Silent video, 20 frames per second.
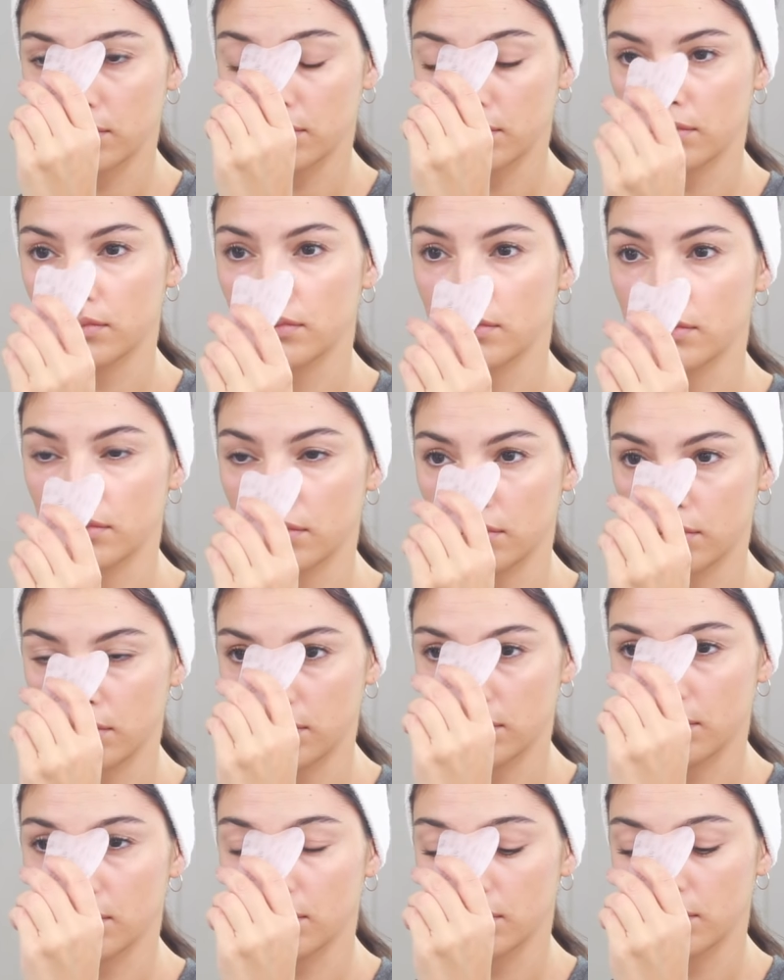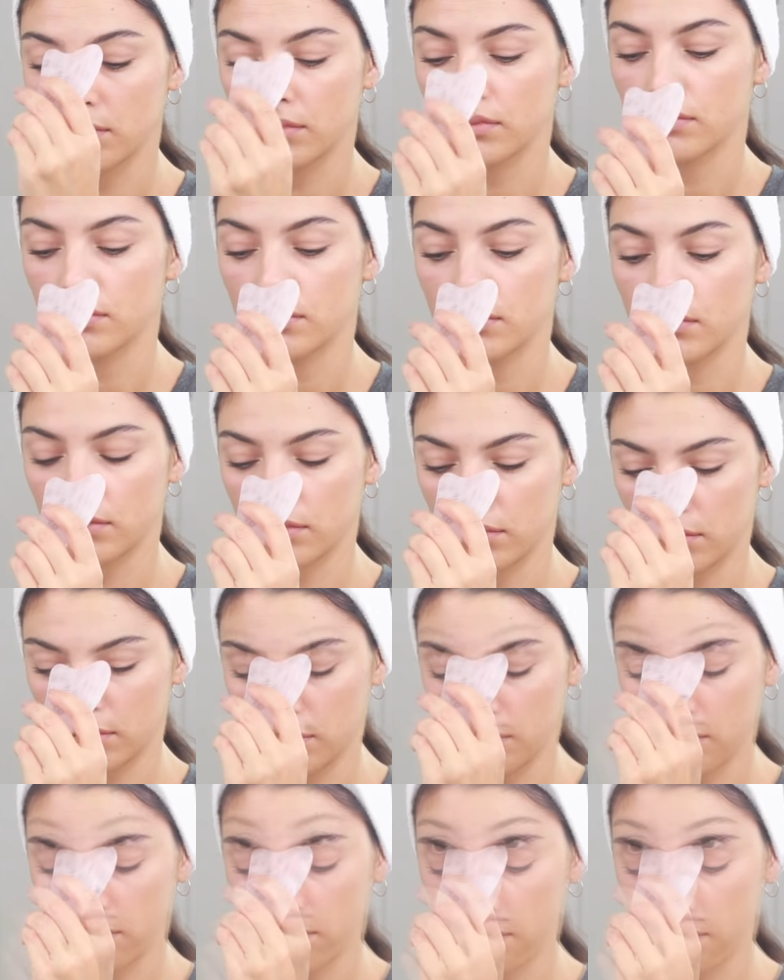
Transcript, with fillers: This of course is going to work best